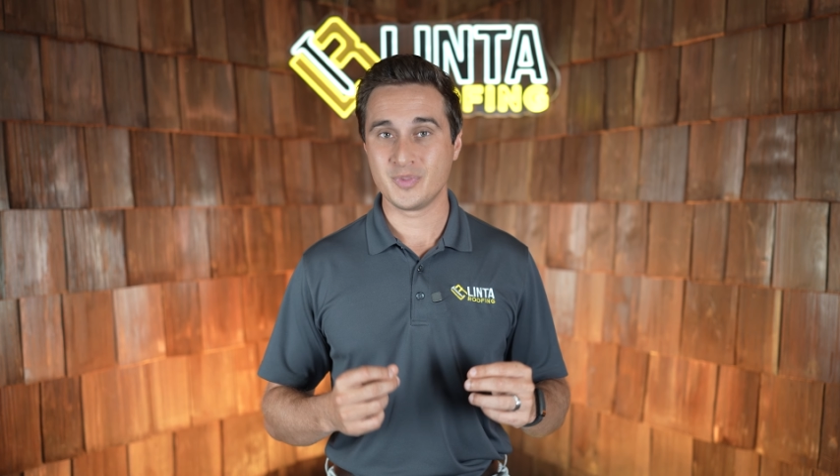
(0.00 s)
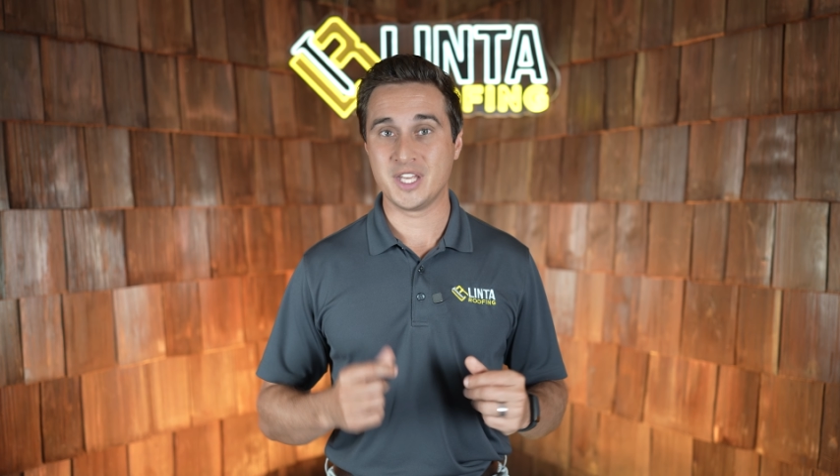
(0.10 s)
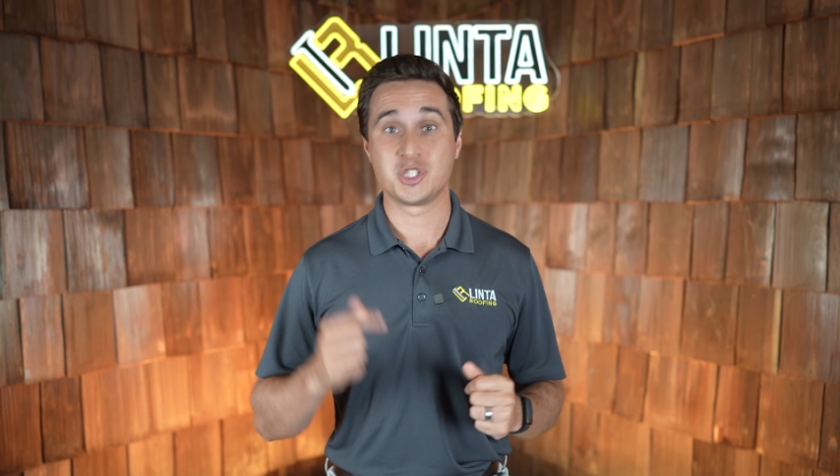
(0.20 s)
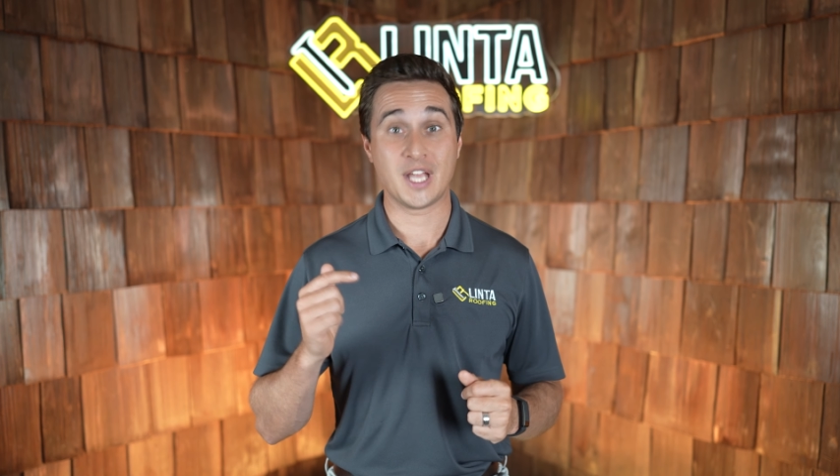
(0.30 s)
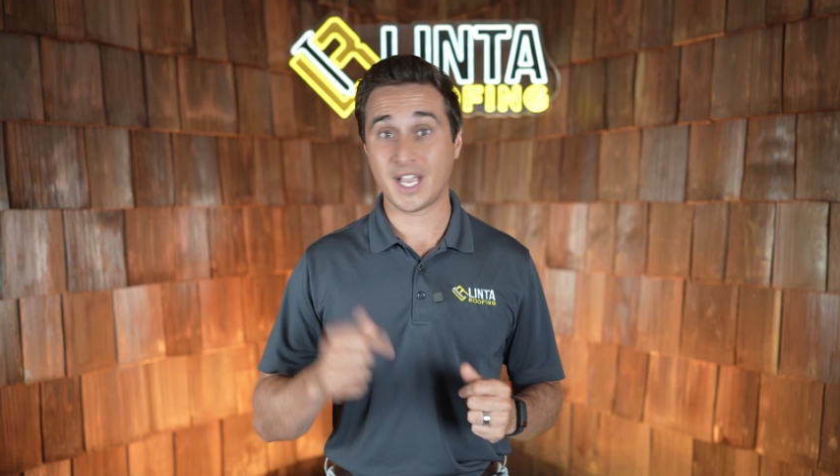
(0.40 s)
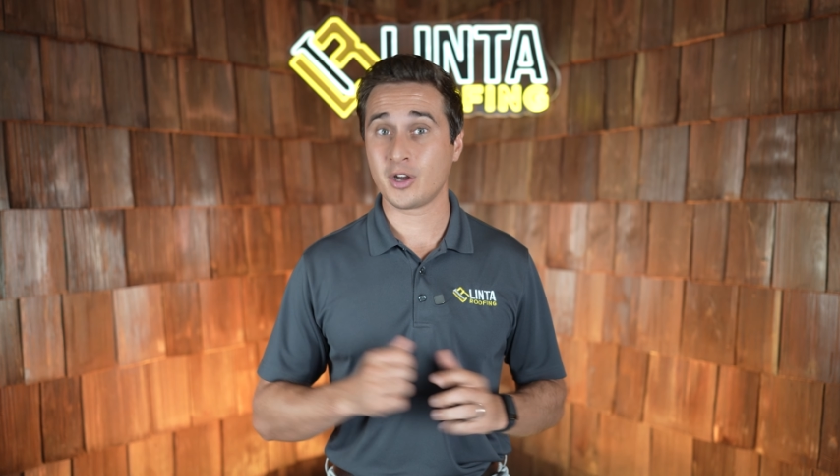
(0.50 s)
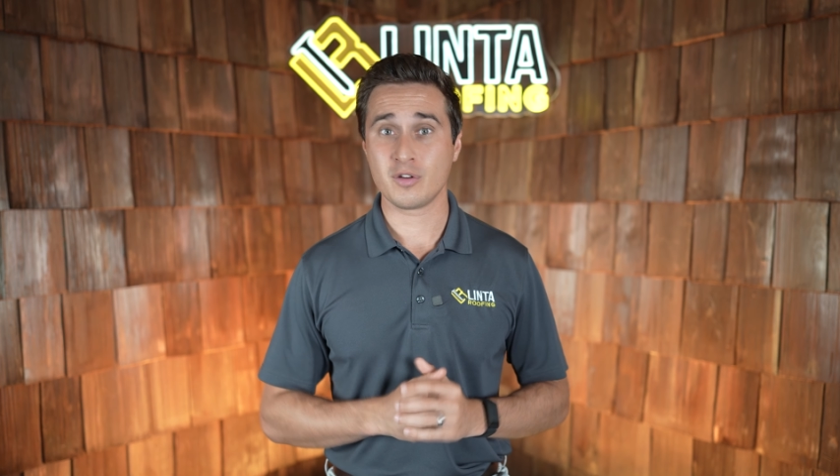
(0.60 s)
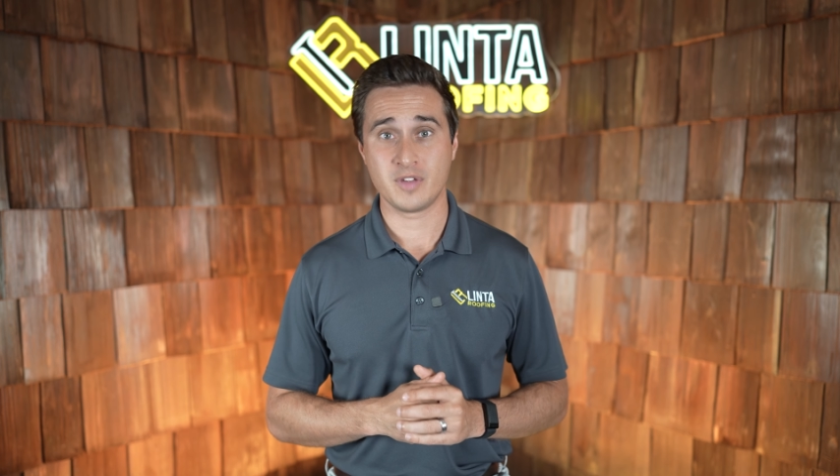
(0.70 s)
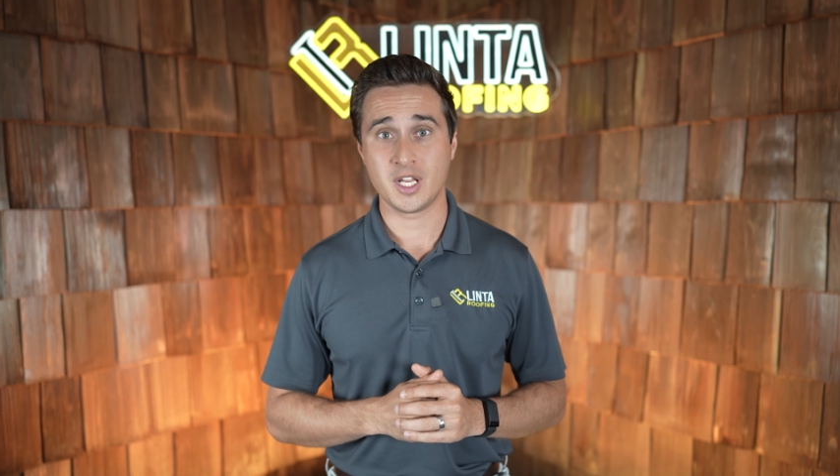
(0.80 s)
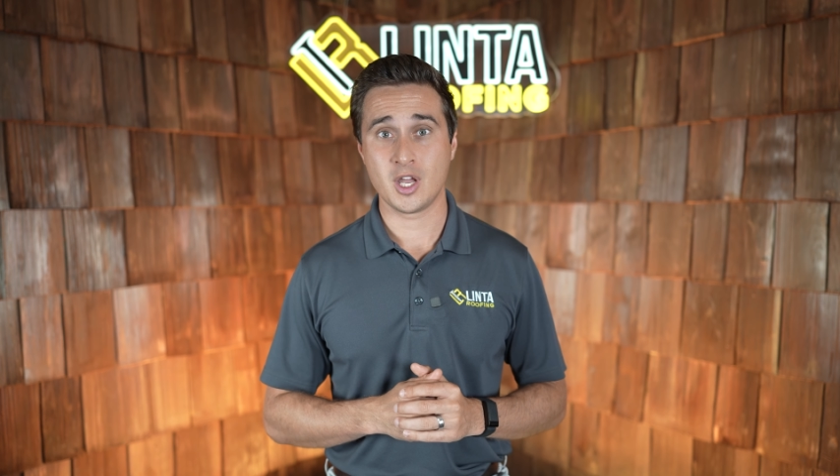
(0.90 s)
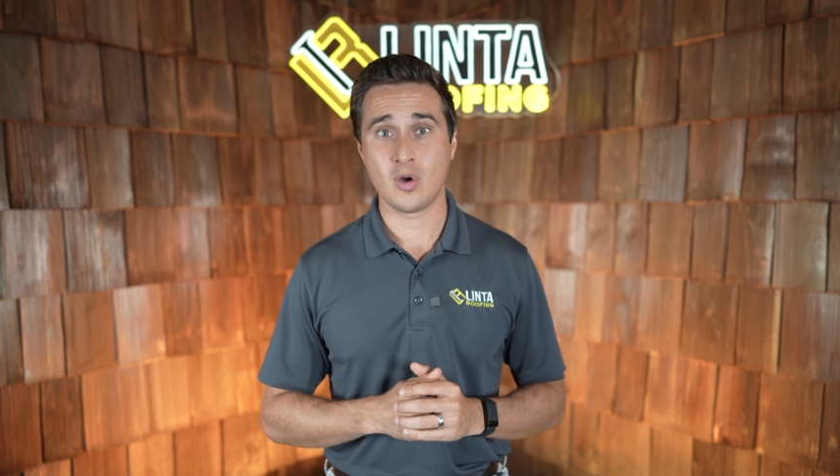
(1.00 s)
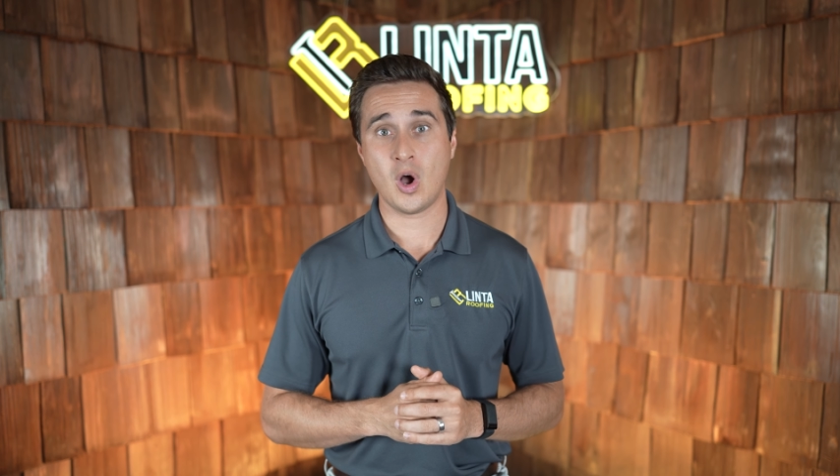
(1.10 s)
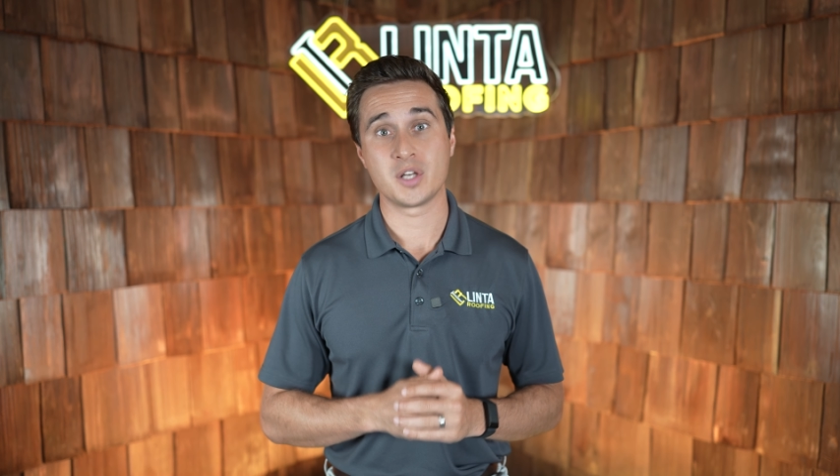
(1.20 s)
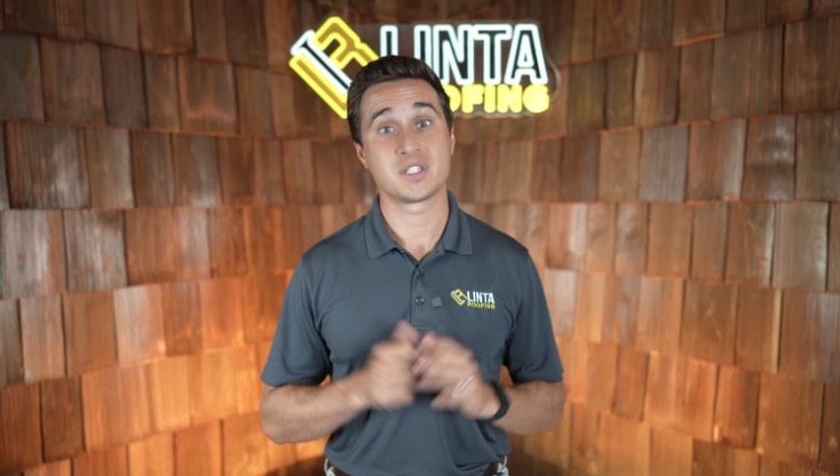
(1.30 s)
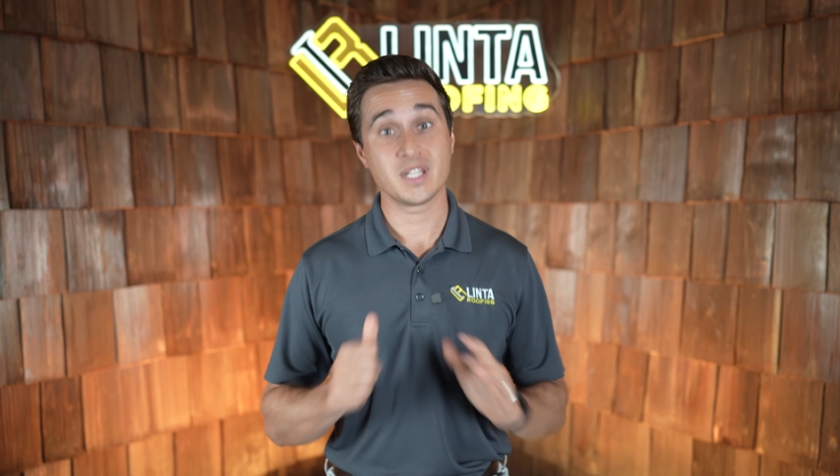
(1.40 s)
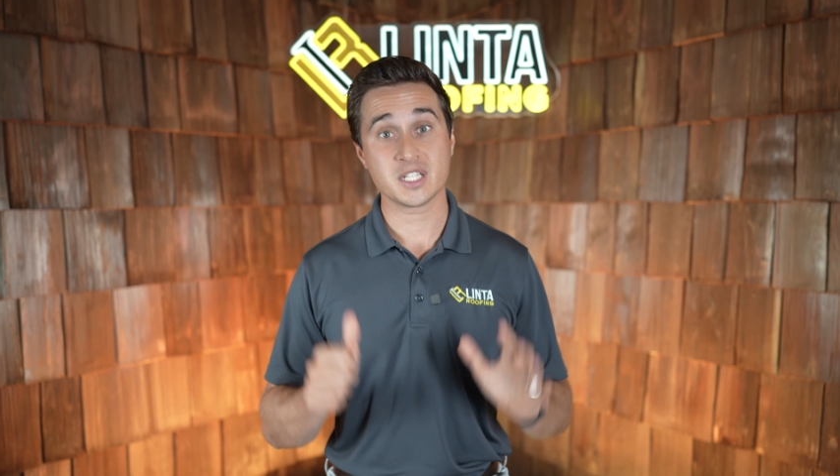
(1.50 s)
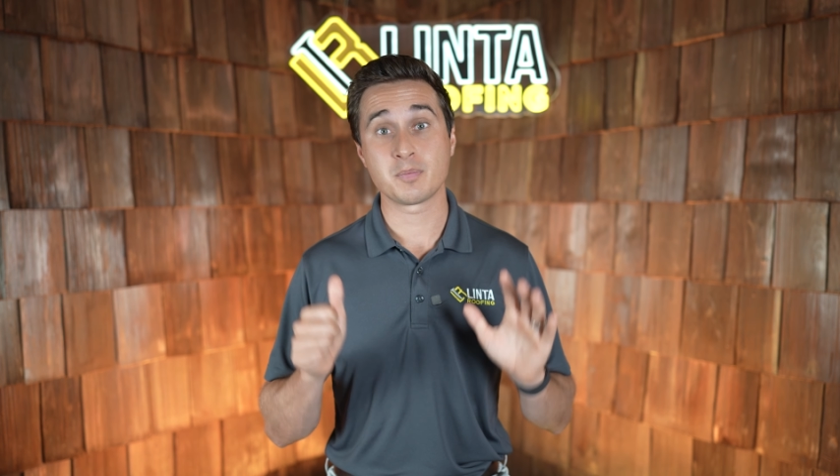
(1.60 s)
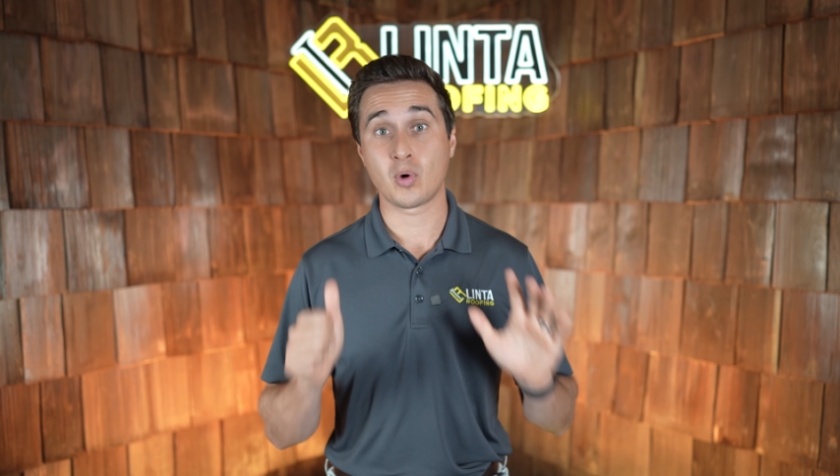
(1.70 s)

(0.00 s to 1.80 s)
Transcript: then check out our video on six